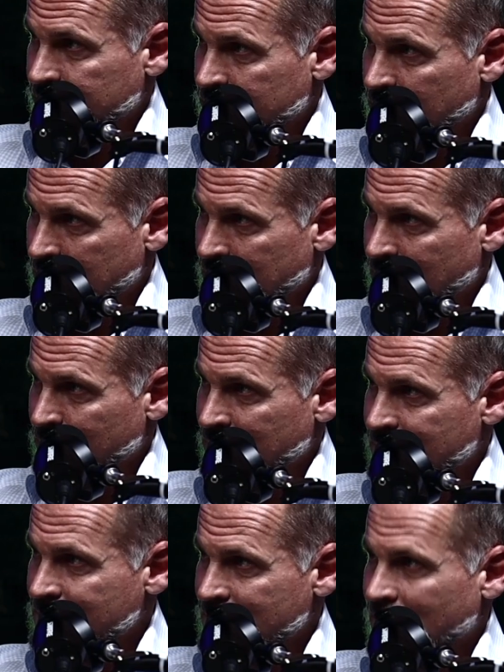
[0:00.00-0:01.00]
right? I mean,
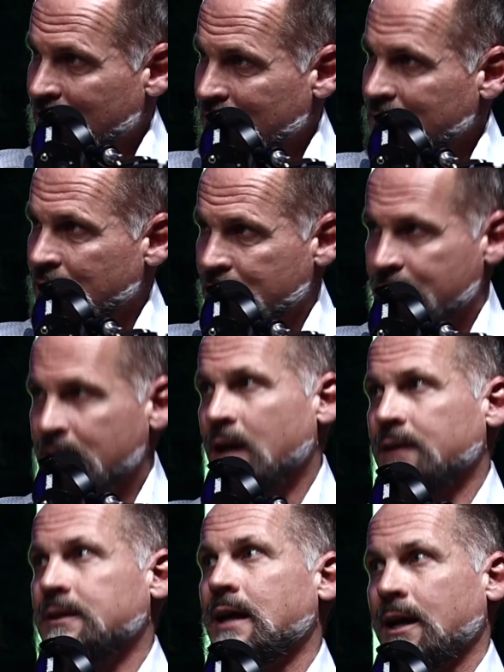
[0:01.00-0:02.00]
it's
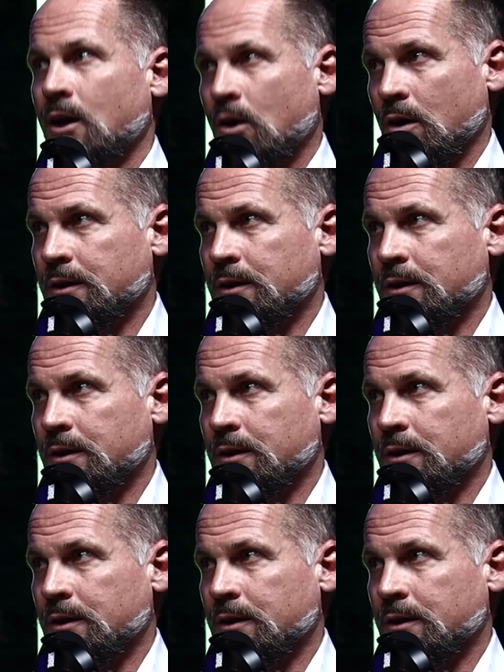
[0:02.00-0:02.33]
not that hard.